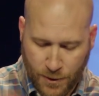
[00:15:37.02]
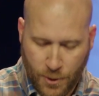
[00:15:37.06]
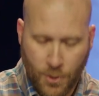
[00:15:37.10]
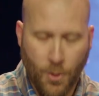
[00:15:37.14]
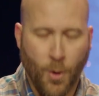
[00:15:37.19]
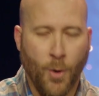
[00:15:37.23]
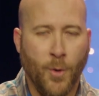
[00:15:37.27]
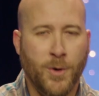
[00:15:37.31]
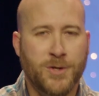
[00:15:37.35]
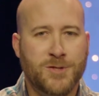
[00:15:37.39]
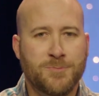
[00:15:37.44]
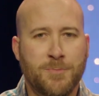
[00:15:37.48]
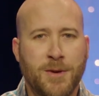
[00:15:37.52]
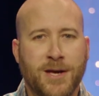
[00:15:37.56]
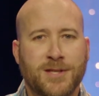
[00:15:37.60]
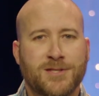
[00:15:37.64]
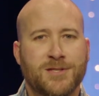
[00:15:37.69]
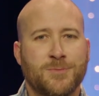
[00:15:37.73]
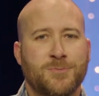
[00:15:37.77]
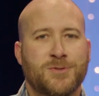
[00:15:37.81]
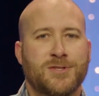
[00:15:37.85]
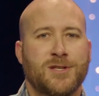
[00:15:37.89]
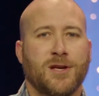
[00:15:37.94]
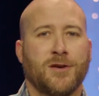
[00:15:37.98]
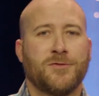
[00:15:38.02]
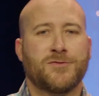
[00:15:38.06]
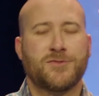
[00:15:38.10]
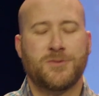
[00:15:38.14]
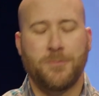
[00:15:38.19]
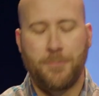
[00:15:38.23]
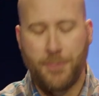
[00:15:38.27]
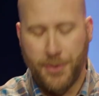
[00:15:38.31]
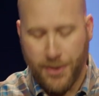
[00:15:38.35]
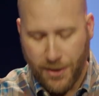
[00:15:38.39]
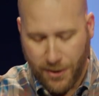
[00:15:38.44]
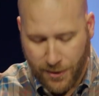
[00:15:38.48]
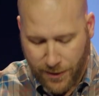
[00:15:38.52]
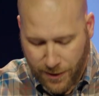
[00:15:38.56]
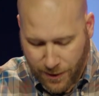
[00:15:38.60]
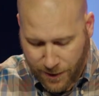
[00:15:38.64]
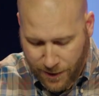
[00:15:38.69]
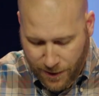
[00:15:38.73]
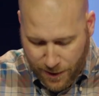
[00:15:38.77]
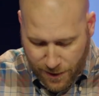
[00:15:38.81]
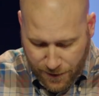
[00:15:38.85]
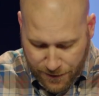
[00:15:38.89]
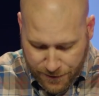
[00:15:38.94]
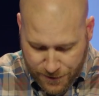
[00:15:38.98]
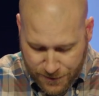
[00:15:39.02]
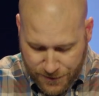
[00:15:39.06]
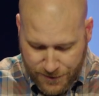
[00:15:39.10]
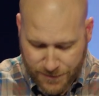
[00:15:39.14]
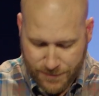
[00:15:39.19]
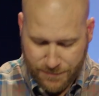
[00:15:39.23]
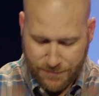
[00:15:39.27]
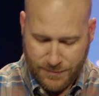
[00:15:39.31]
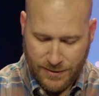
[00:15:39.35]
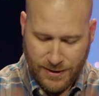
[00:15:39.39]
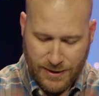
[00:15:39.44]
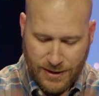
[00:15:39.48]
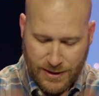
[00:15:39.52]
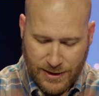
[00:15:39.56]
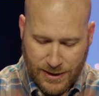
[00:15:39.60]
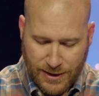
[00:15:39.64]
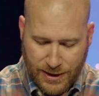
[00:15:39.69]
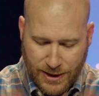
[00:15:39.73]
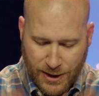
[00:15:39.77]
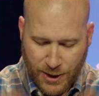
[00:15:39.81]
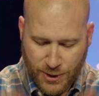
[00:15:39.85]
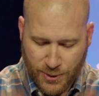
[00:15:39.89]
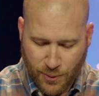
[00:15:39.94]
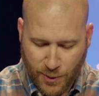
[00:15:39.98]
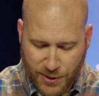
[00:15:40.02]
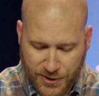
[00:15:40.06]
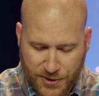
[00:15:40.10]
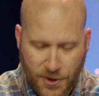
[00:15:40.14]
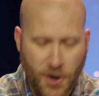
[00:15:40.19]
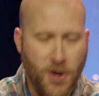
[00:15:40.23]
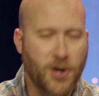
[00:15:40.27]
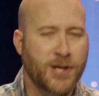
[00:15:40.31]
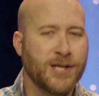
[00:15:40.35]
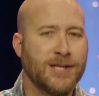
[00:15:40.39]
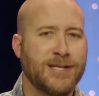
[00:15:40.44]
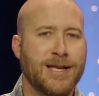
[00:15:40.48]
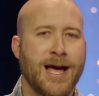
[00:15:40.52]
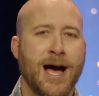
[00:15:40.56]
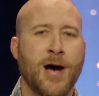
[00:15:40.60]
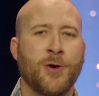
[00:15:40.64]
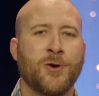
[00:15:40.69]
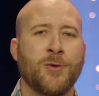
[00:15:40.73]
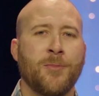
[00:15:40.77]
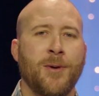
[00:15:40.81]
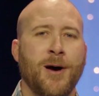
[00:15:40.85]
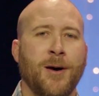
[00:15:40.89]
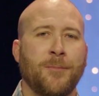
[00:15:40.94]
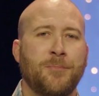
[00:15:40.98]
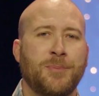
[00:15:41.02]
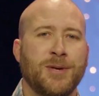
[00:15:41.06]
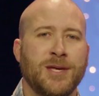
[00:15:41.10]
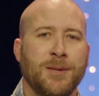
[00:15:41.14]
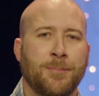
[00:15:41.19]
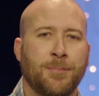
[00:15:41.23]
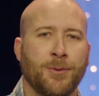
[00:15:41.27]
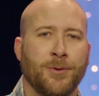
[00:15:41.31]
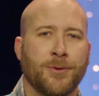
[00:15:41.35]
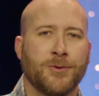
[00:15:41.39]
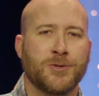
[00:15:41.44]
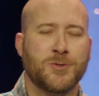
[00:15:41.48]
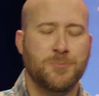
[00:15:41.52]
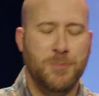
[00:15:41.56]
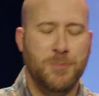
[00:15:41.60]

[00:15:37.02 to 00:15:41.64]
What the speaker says: who always makes himself superior to others, who's always talking down about people or